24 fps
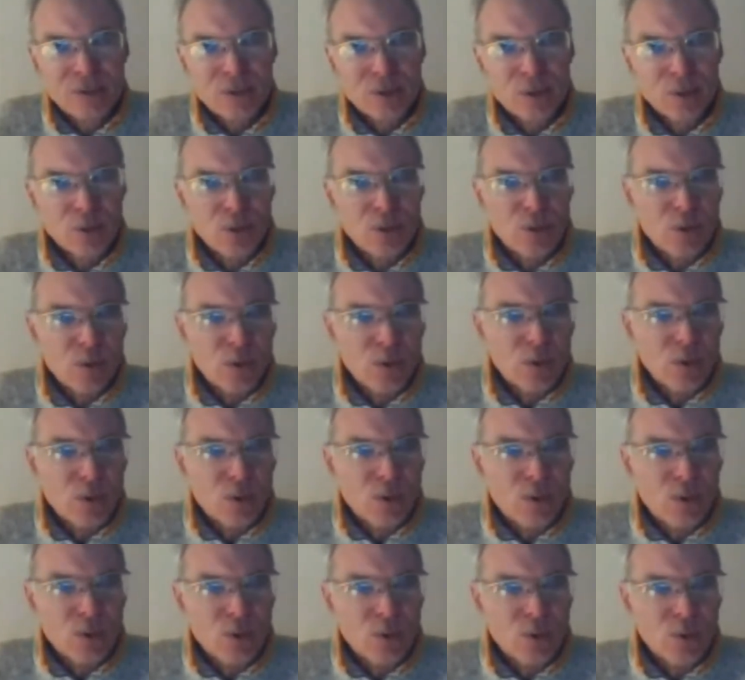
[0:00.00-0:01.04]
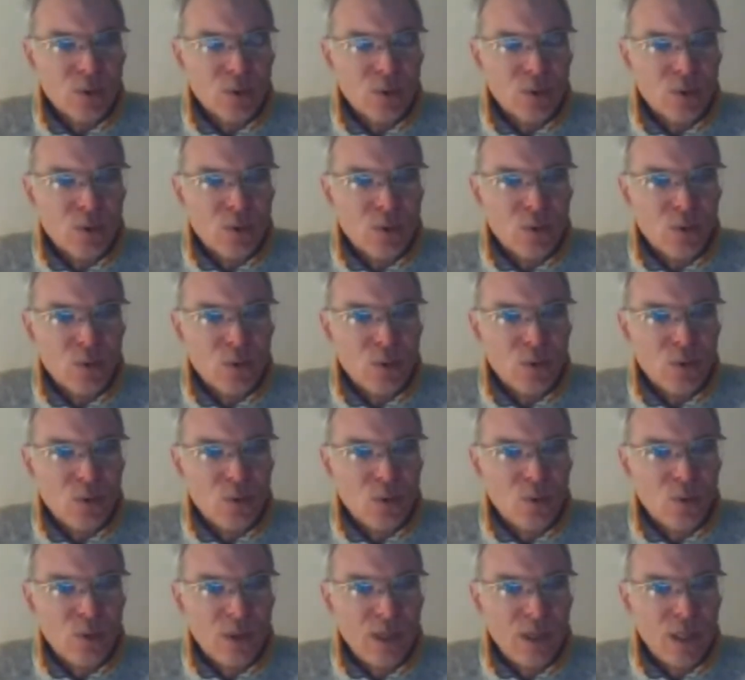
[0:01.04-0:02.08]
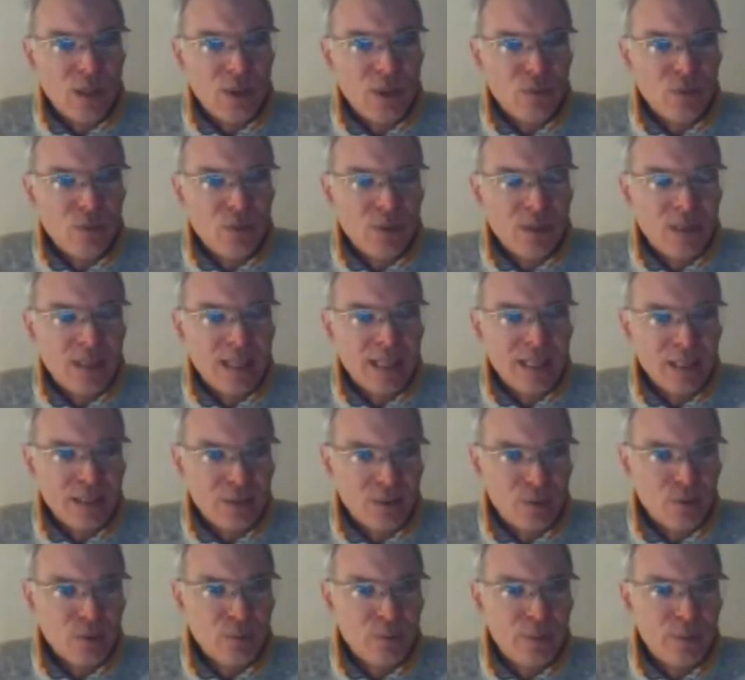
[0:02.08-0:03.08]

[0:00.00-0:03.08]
So we would like